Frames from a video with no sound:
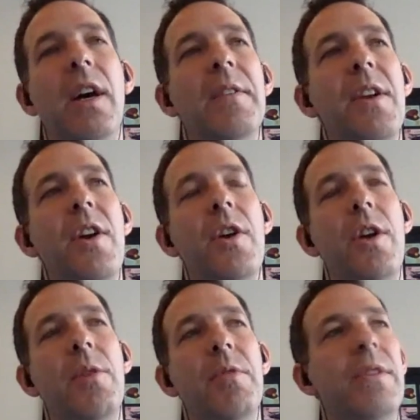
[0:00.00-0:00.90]
And
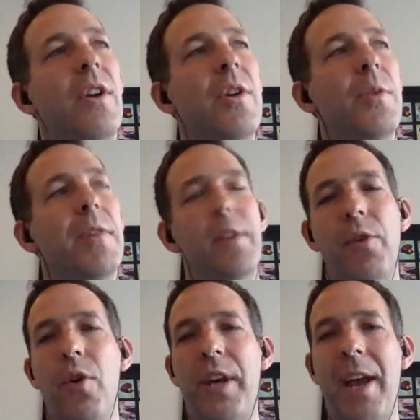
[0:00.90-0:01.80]
who would ever
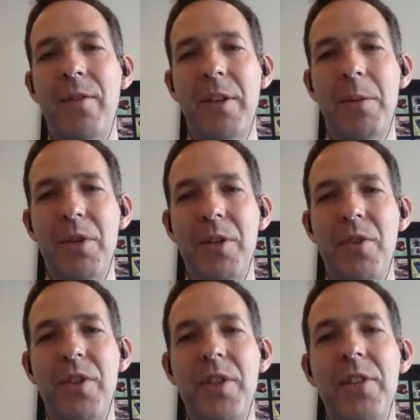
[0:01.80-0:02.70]
thought accounting was
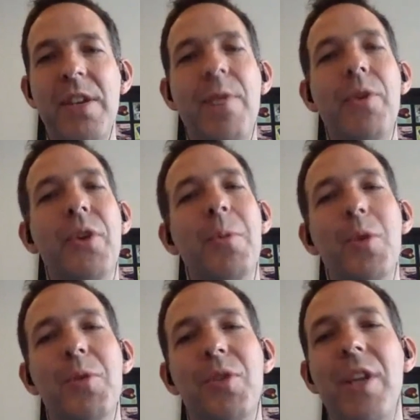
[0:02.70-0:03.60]
interesting? Xero has
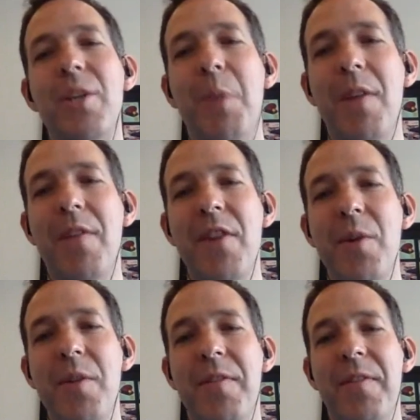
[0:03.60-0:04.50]
almost changed my
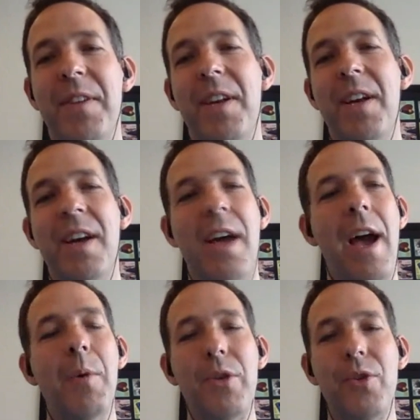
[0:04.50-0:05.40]
view of
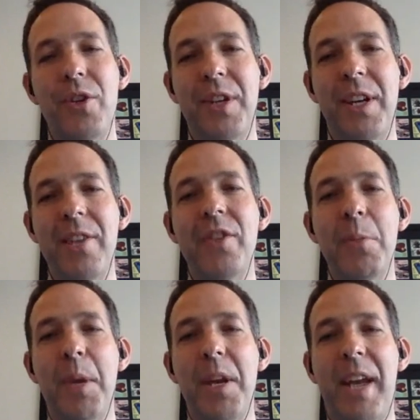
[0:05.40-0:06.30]
how interesting it is to
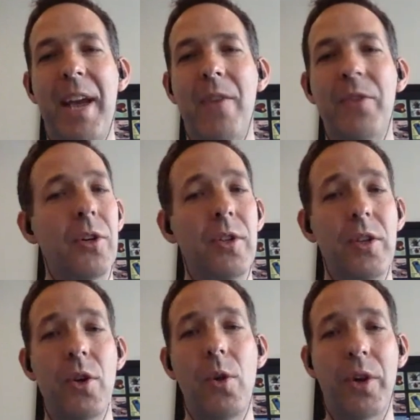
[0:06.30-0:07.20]
be an accountant, because
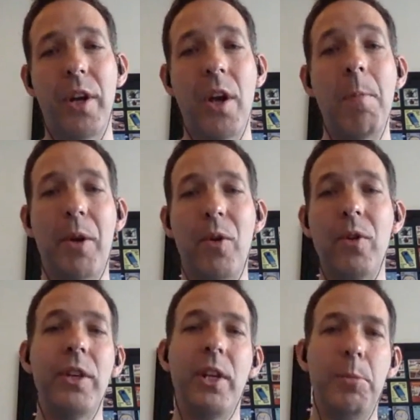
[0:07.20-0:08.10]
it's no longer number
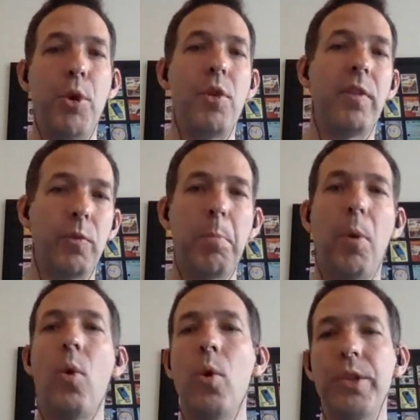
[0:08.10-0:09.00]
crunching. It's beautiful
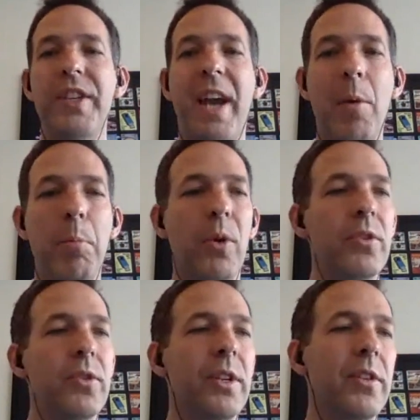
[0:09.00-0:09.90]
reports, it's
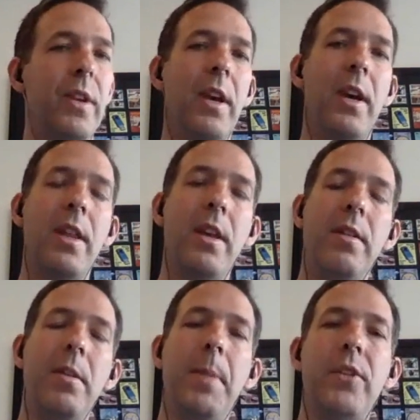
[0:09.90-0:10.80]
outputs, it's
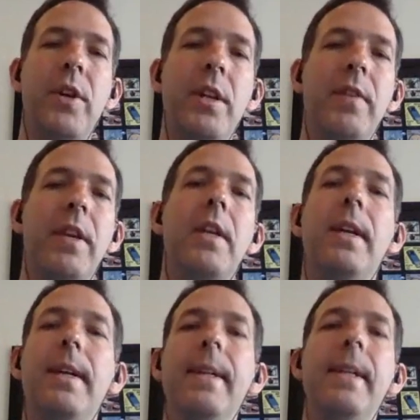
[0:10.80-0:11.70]
the better end of it.
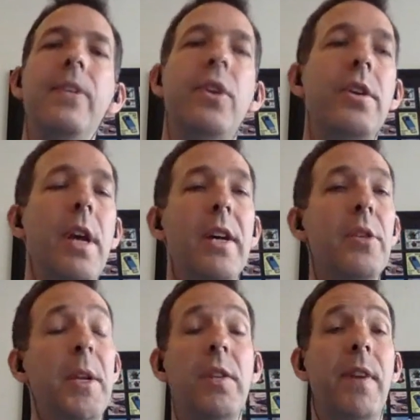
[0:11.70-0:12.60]
Yeah. So yeah,
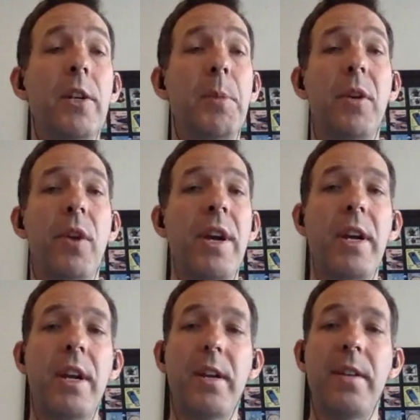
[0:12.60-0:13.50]
Expensify has been
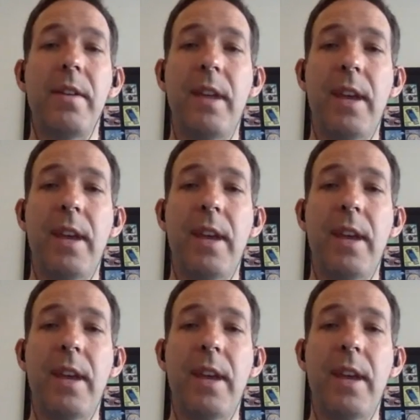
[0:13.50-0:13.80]
great, and